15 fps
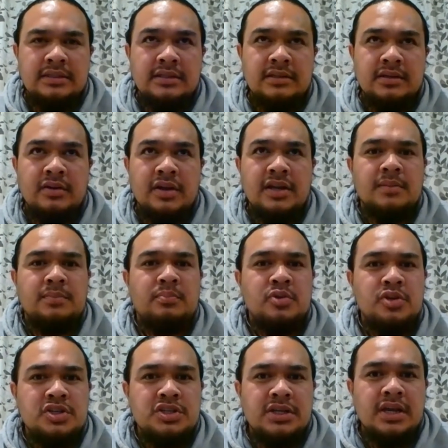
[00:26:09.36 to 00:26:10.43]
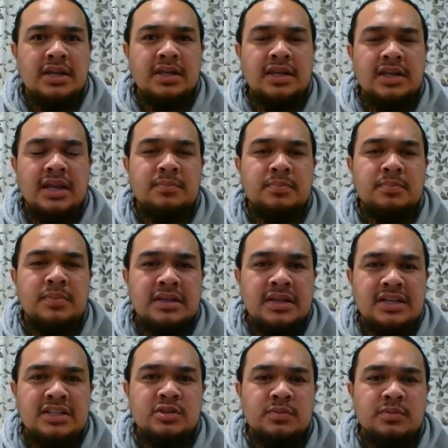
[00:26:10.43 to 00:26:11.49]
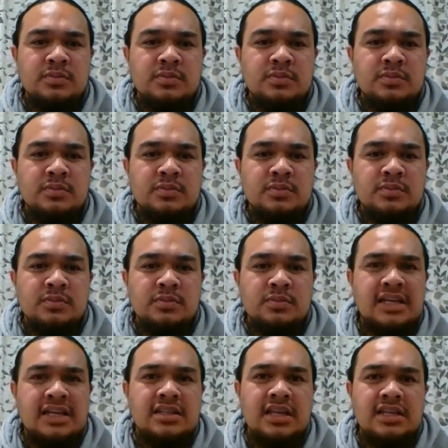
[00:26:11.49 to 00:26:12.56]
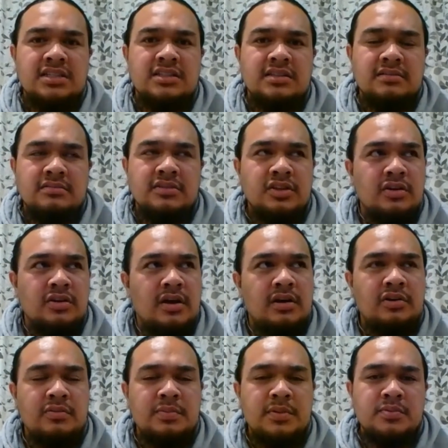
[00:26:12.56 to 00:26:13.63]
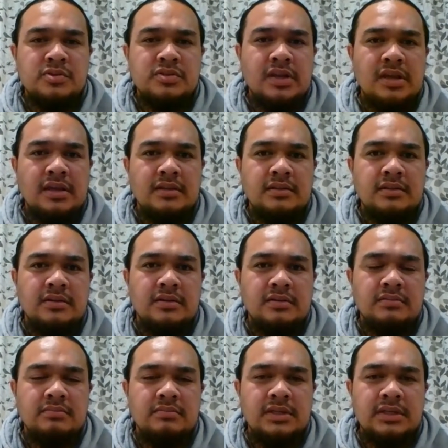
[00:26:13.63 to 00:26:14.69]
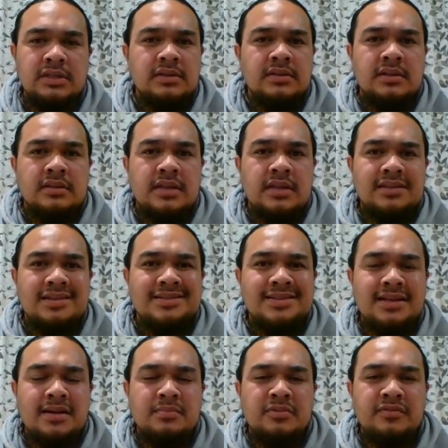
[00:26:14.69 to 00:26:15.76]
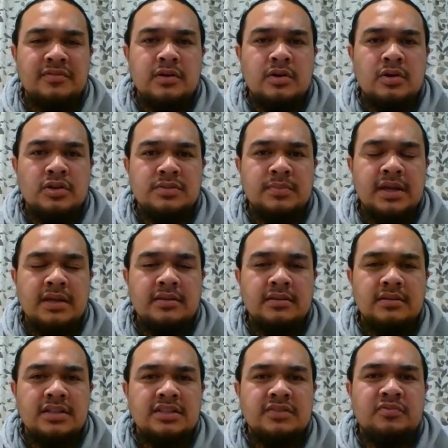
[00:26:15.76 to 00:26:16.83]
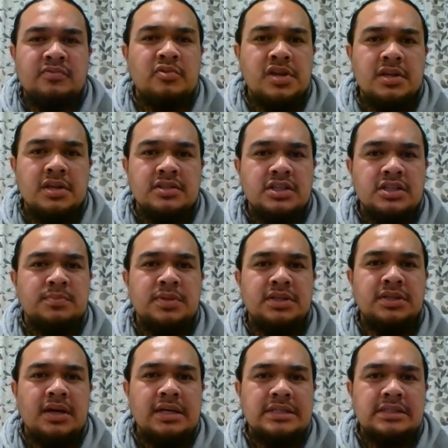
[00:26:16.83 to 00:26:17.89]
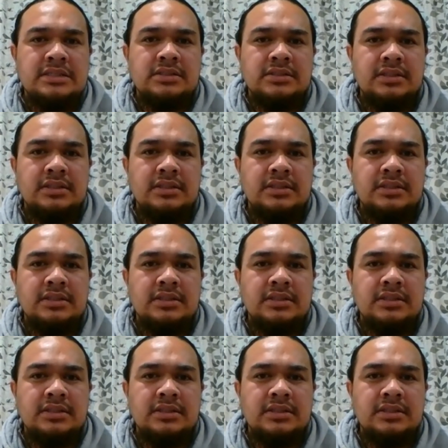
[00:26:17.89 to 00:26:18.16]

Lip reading: you know, and appreciating and be nice to people. And that's the, you know, a lot of people say it, you know, that doesn't come with a cost, man. It's free. Just be nice.